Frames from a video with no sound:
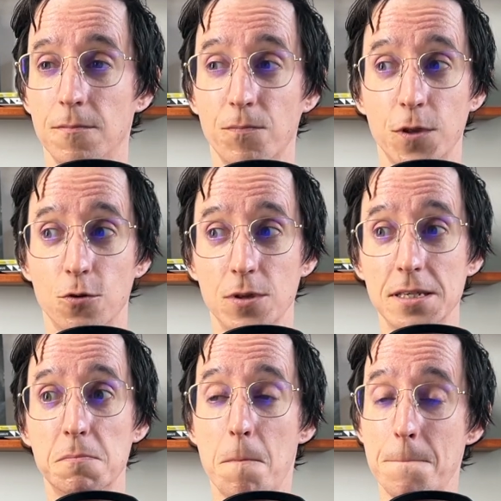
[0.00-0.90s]

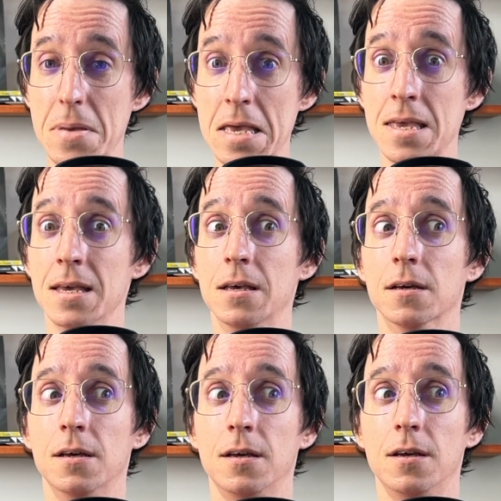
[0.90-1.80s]
these big
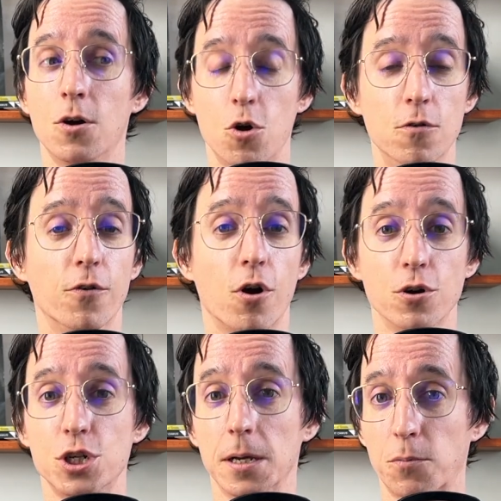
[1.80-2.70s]

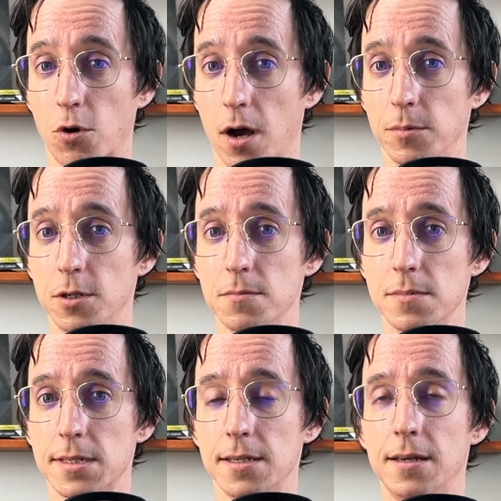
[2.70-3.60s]
overarching
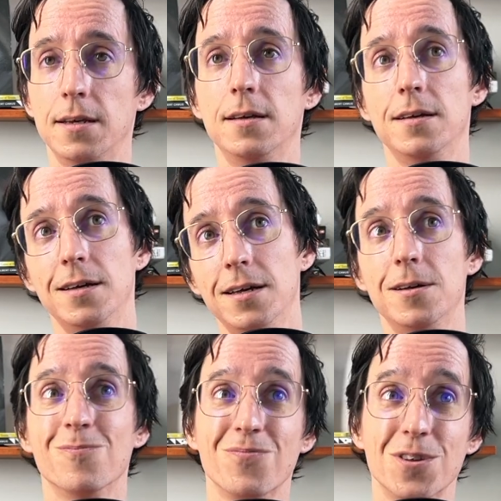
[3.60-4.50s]
problems,
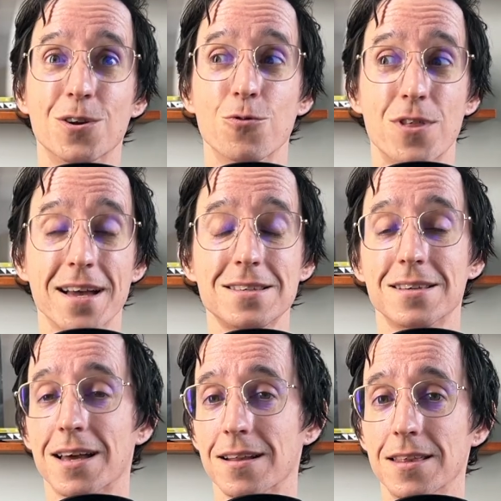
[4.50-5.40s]
that's the
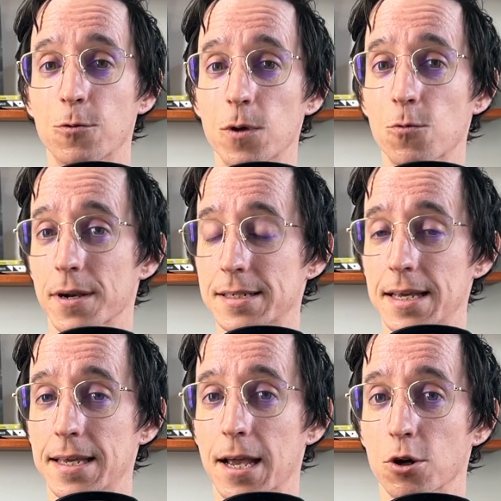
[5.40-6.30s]
kind of thing we want to take
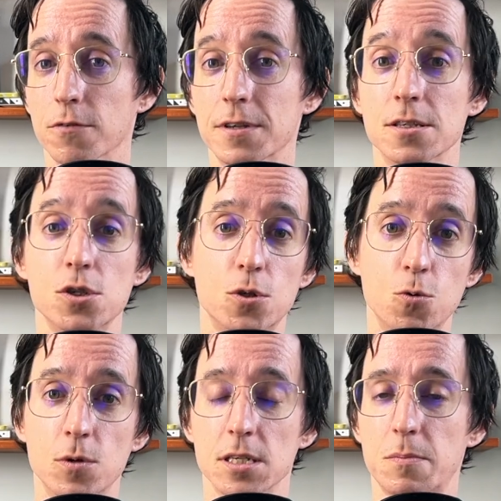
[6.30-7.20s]
care of as
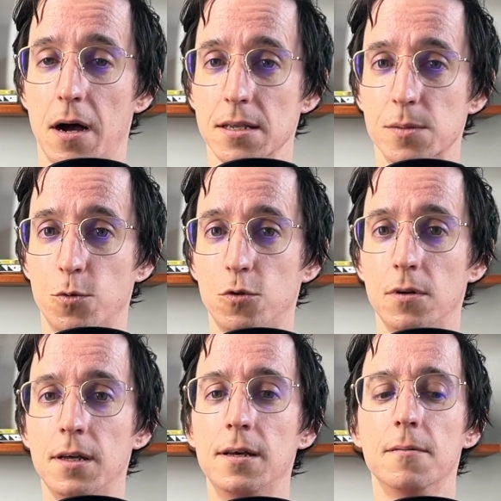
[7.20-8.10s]
soon as possible,
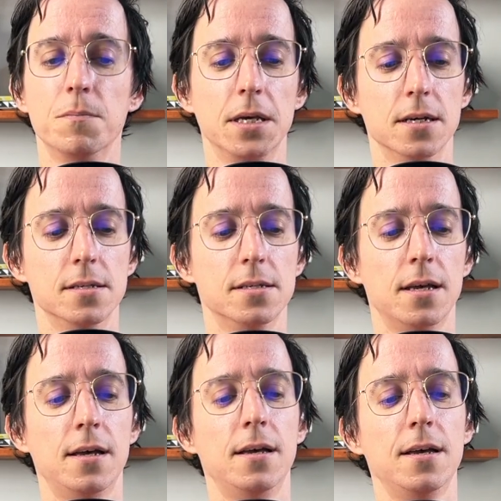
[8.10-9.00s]
because
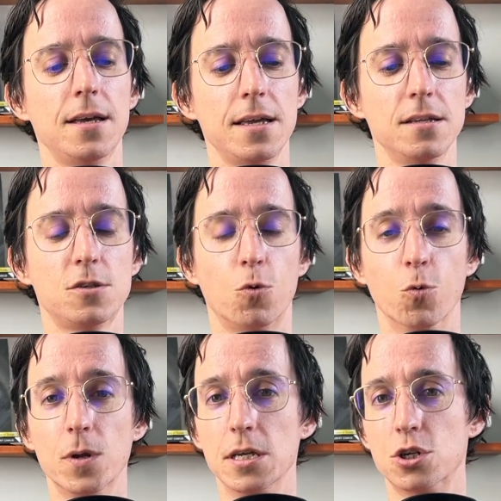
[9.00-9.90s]
its
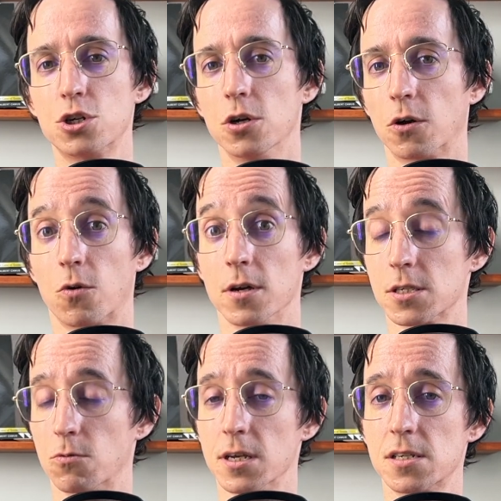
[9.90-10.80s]
reach across the
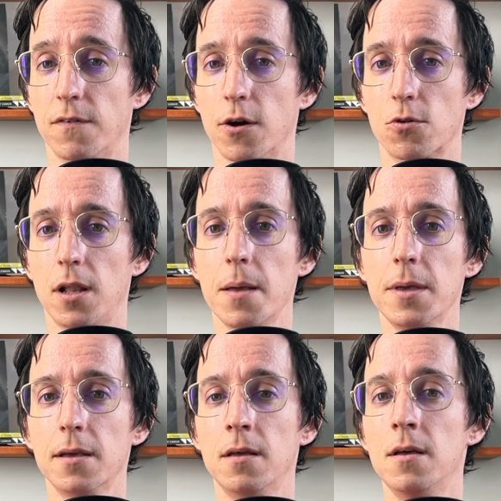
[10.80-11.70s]
rest of our
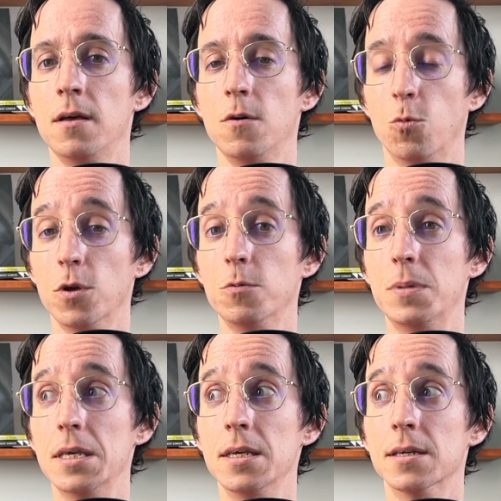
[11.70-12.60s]
climbing will
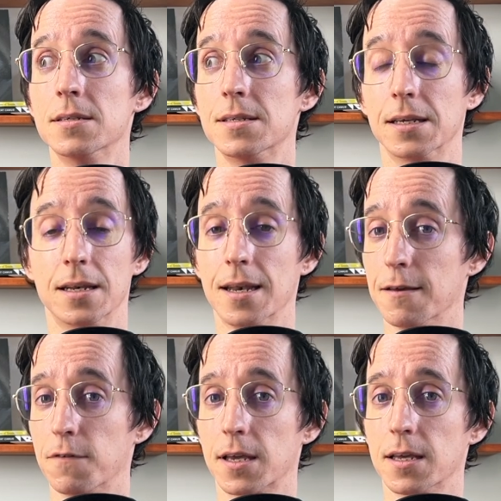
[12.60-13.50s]
be
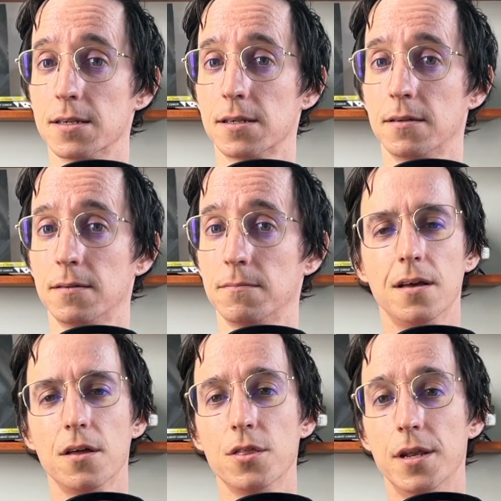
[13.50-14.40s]
significant.
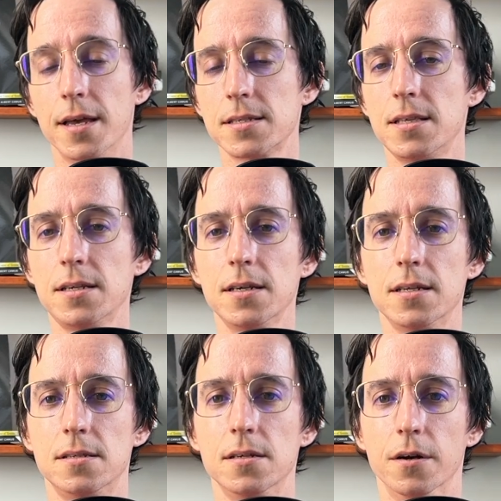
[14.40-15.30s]
The next thing to
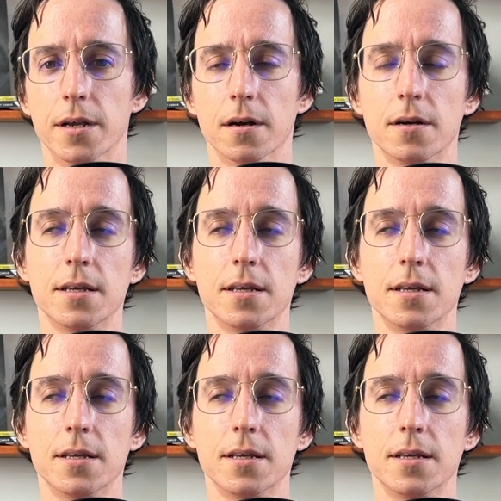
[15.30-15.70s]
consider here